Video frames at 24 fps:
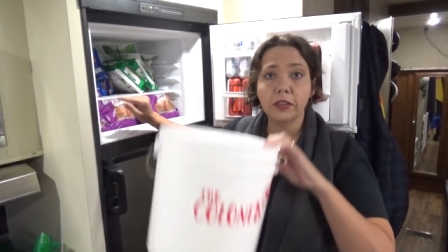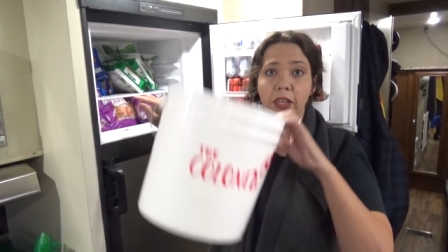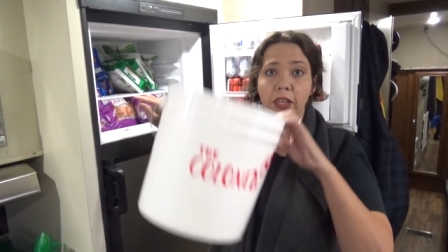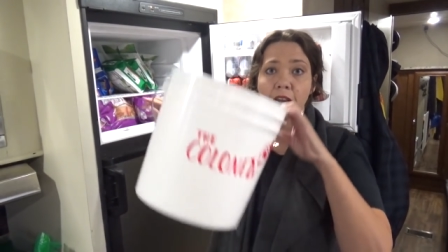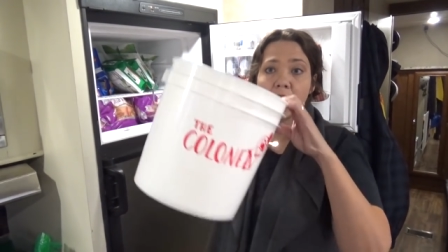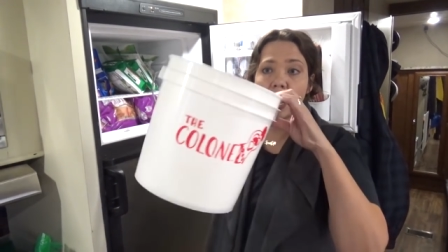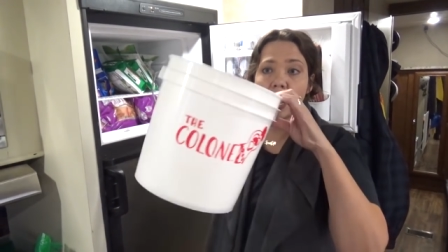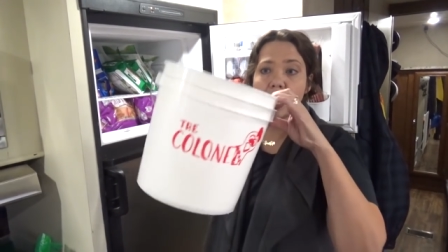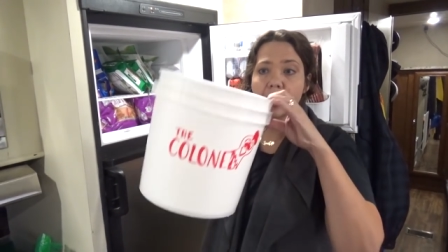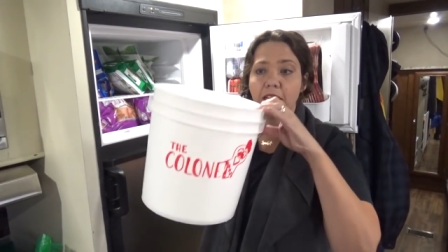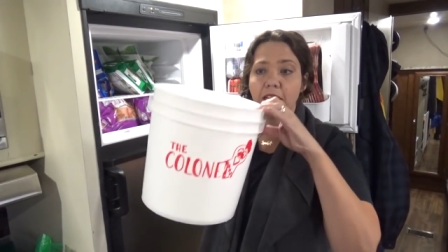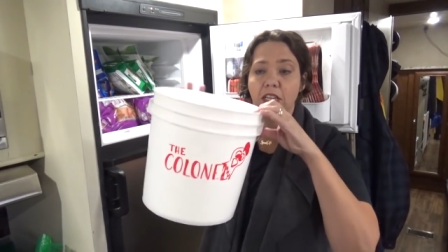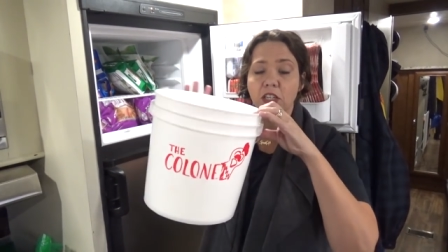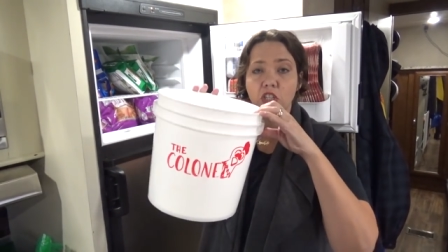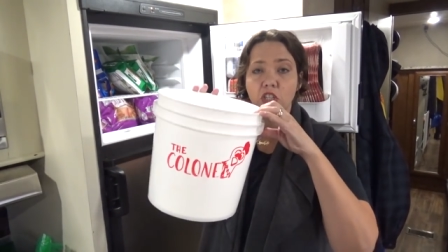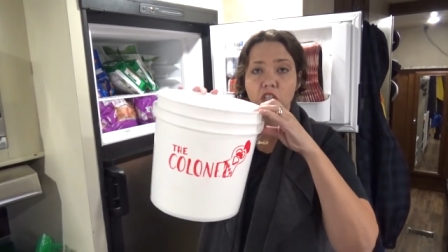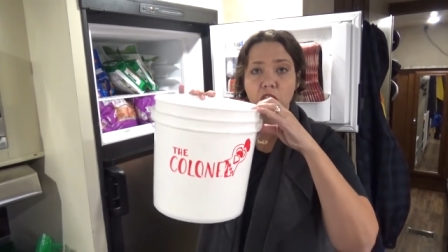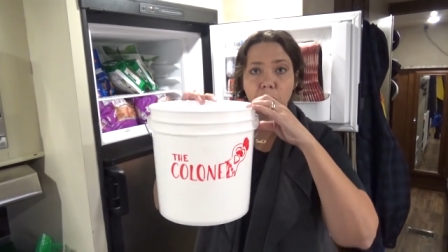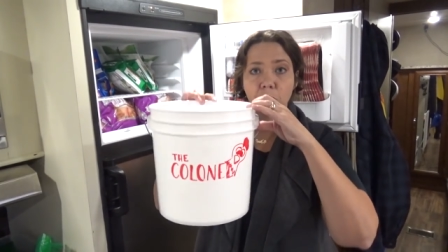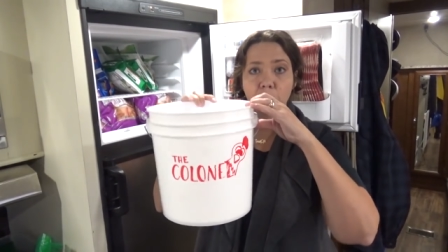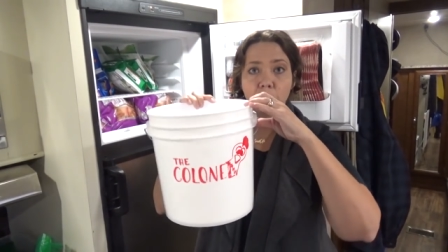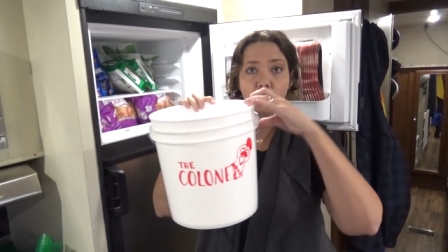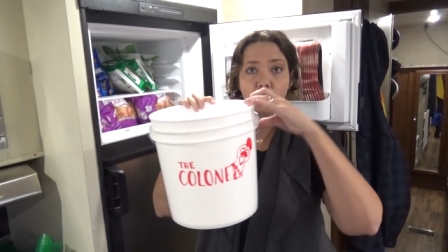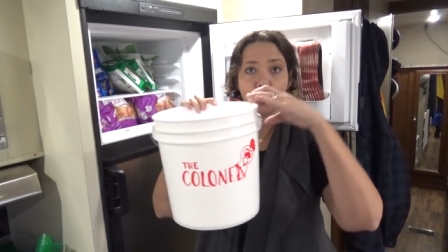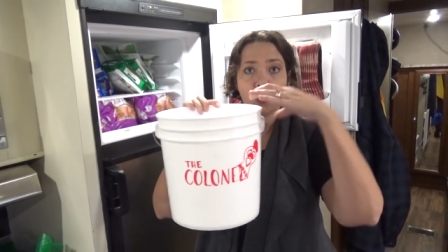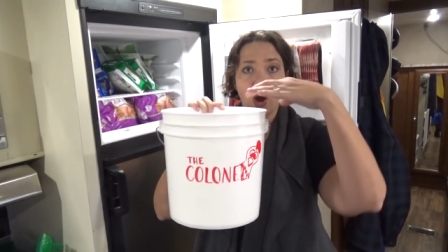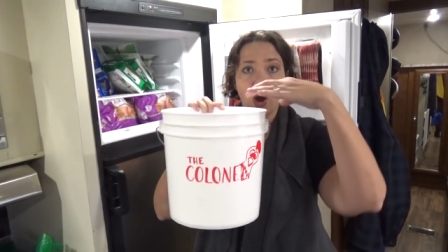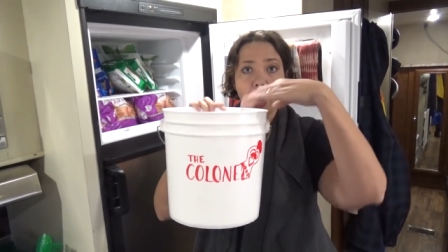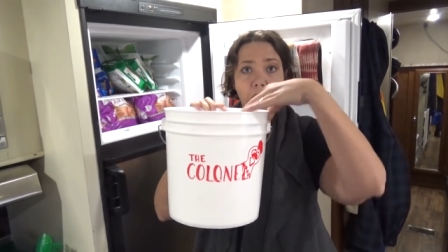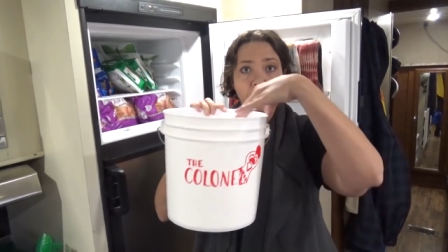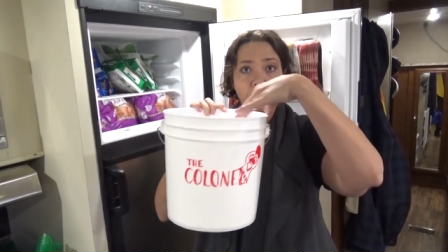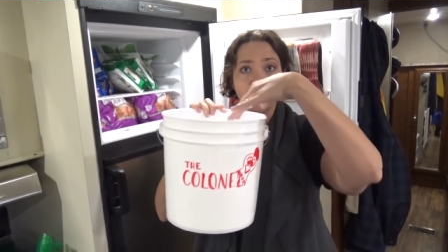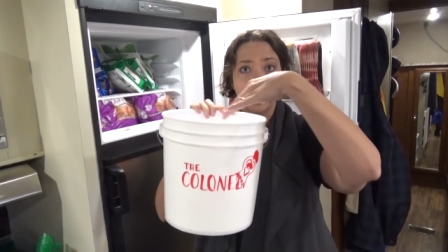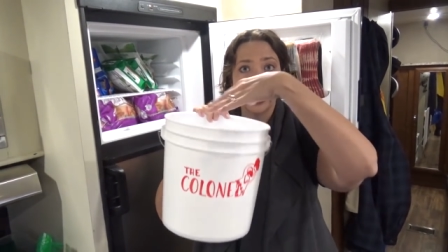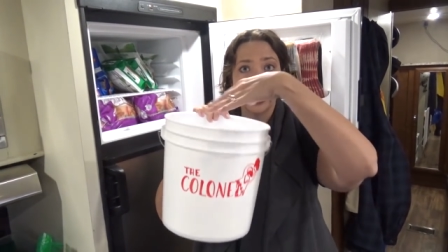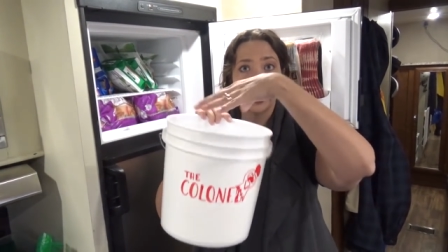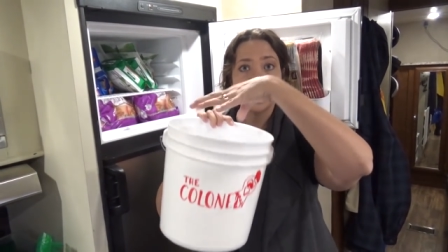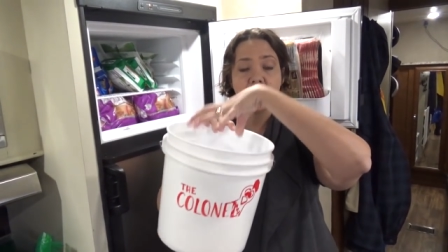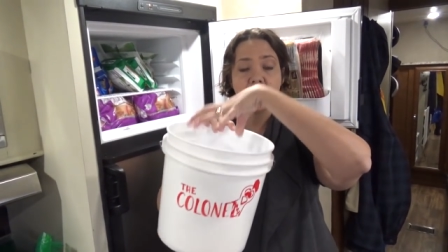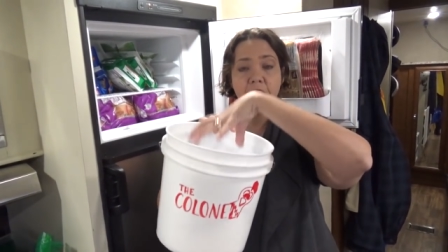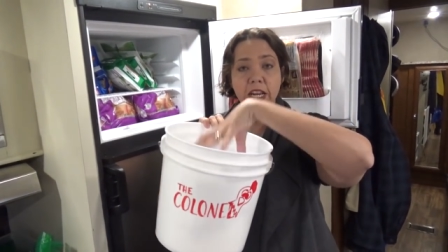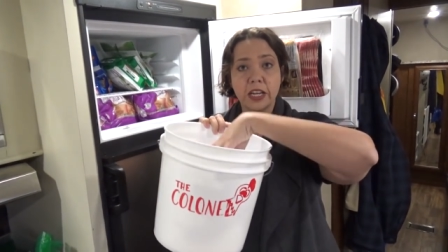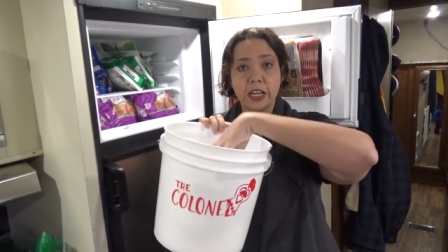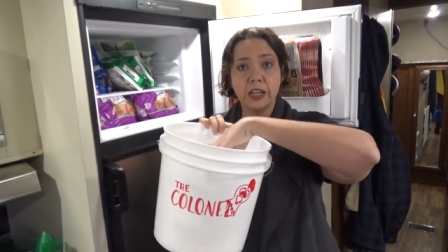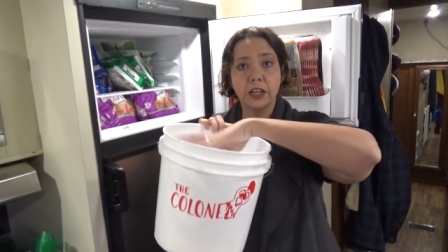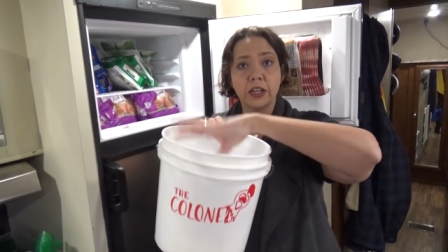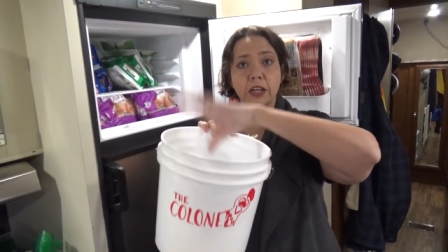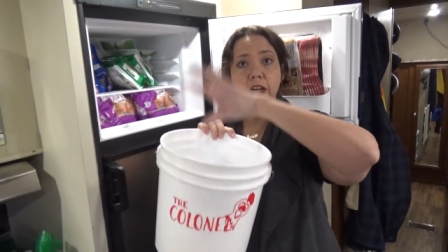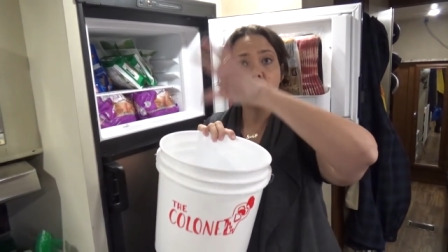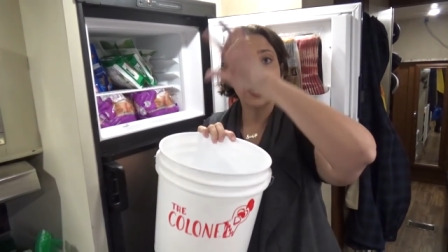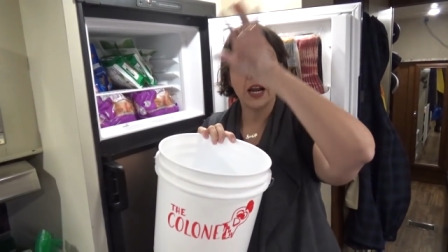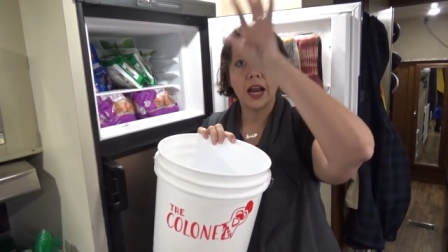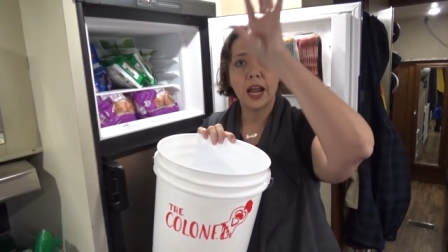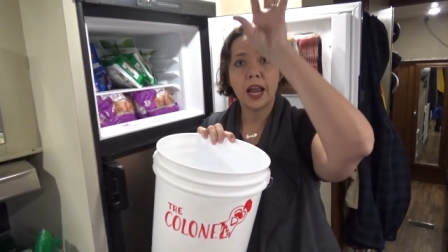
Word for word: then I can just put water in here